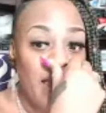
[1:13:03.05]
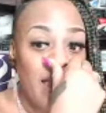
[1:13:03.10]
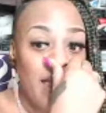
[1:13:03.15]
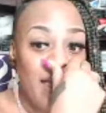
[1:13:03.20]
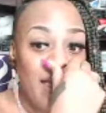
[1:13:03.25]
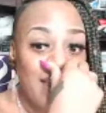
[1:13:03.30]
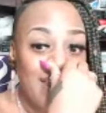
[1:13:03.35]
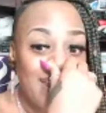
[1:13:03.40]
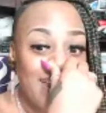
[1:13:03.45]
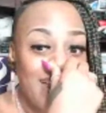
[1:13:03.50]

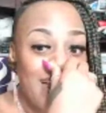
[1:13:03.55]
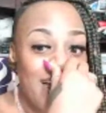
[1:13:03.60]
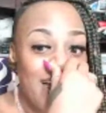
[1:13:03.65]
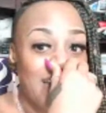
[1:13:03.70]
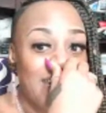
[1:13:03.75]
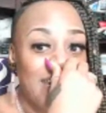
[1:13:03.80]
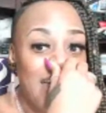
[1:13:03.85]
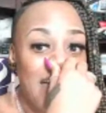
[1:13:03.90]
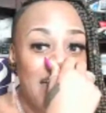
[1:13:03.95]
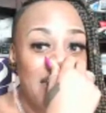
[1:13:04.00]
Yeah,
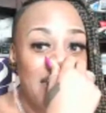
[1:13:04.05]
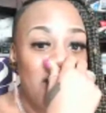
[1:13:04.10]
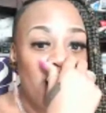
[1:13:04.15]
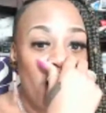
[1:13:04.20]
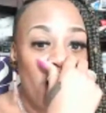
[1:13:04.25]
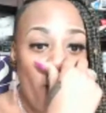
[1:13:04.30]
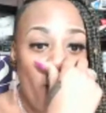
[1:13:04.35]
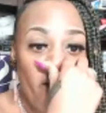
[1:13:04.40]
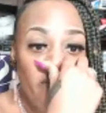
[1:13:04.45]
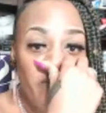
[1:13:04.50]
letting go
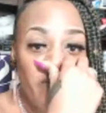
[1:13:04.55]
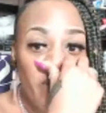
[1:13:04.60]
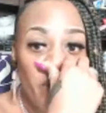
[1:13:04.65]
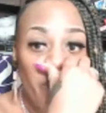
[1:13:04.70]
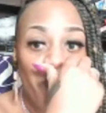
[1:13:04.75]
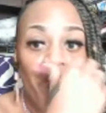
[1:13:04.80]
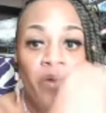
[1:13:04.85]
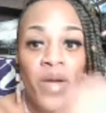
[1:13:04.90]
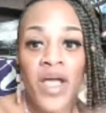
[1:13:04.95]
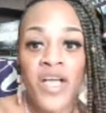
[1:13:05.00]
of the
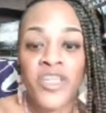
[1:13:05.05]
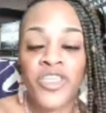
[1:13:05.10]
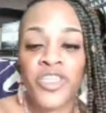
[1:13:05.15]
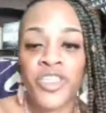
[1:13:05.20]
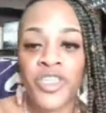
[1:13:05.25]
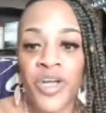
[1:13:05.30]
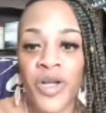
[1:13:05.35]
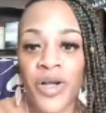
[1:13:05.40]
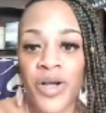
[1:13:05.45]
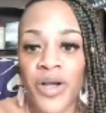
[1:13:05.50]

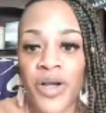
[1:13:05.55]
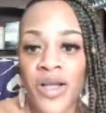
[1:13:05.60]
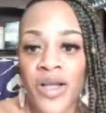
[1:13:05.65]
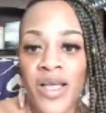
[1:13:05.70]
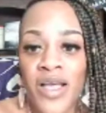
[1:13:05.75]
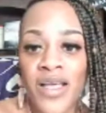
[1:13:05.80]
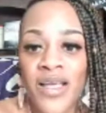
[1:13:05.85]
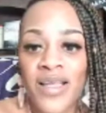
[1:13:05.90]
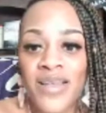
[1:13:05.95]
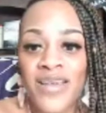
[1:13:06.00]
pressure.
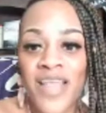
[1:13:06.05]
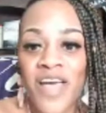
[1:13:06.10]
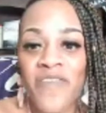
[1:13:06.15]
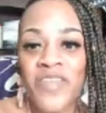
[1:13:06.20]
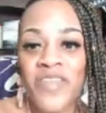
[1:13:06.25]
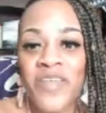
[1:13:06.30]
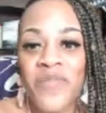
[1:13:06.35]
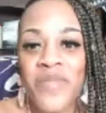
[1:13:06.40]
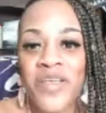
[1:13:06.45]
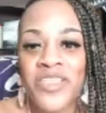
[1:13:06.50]

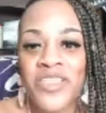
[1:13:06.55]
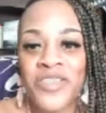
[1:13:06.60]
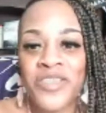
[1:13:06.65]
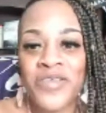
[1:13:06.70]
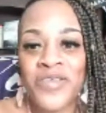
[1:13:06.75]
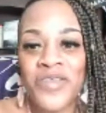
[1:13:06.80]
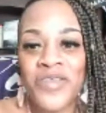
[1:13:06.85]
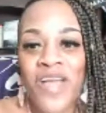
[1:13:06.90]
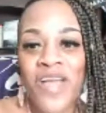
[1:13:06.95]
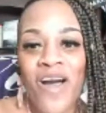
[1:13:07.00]
Definitely missed
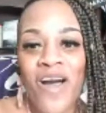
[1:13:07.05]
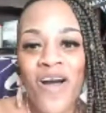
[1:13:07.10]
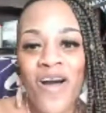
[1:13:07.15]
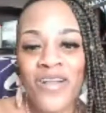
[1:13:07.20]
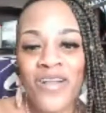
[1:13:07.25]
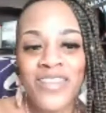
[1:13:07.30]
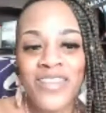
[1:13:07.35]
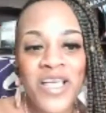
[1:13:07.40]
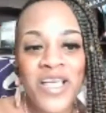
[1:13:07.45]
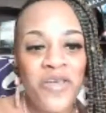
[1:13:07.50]
you.
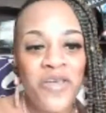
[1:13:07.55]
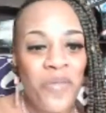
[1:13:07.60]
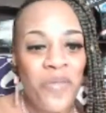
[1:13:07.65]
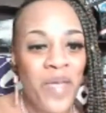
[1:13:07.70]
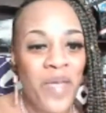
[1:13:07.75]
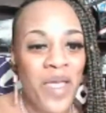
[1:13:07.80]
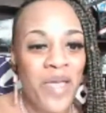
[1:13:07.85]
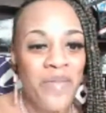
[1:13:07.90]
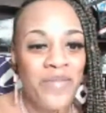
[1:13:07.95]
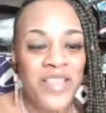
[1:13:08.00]
Oh, thank you,
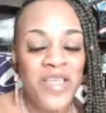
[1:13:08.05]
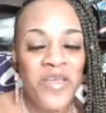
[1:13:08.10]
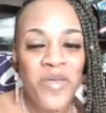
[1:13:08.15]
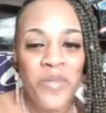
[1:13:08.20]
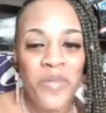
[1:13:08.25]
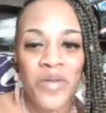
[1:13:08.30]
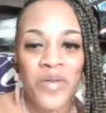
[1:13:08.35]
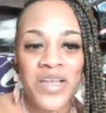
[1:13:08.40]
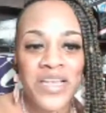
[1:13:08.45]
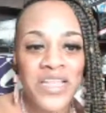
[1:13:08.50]
baby. Thank you,
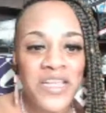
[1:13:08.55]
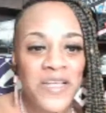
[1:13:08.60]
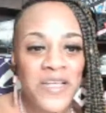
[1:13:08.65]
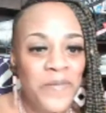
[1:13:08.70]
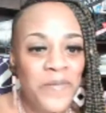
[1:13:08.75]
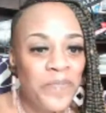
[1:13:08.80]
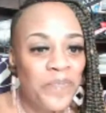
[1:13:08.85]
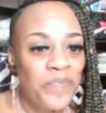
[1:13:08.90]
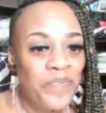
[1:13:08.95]
Brittany.